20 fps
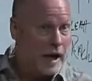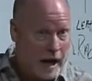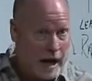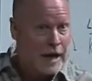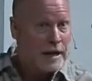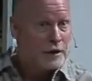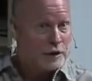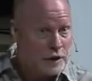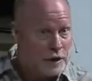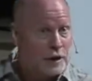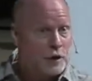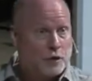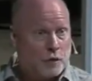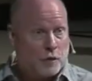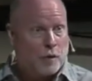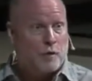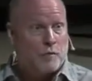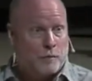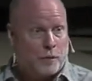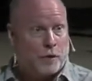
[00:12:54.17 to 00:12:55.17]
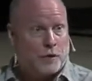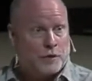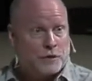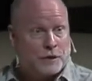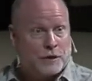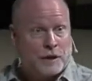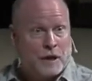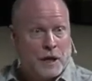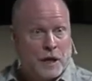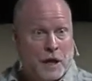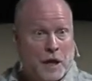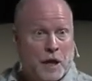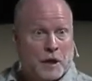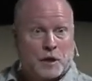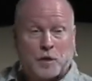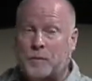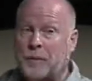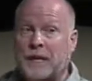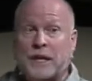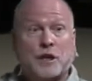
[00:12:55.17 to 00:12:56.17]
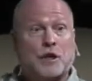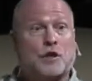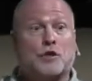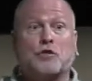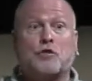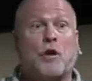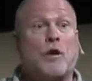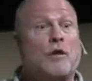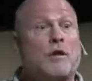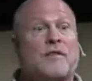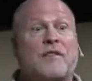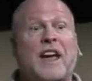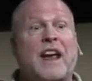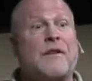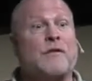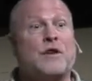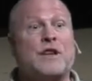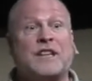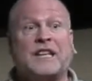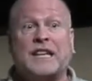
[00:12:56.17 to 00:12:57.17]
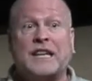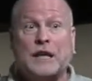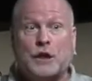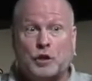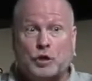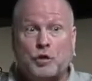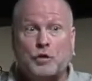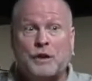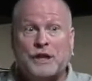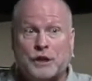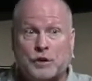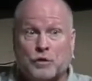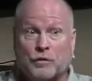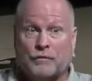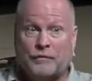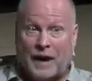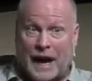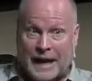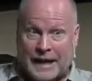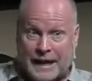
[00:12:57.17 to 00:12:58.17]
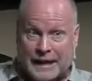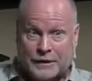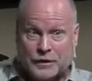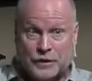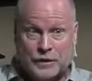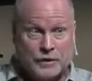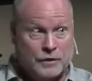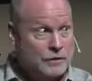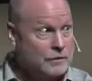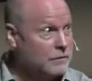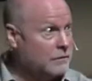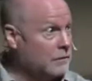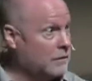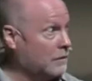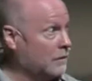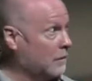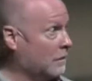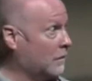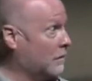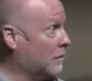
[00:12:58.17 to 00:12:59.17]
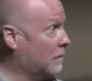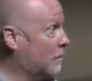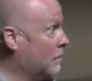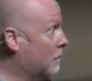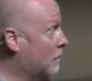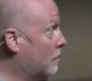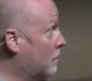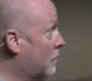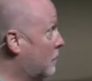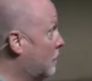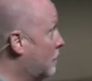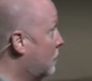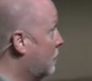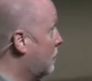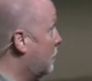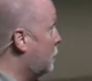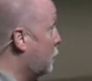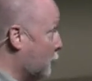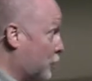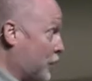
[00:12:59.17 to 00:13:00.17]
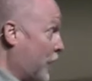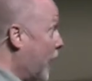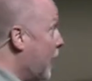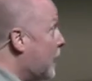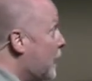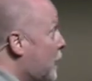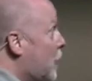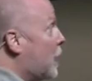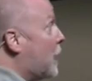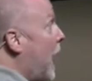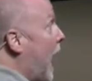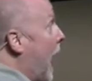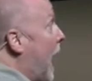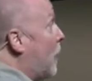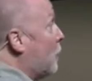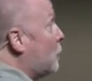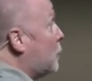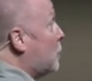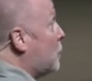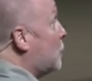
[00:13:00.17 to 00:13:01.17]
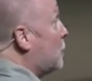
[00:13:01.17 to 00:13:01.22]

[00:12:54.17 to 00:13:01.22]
to 18-year-old person to be in control of everything, including your finances, your checking account,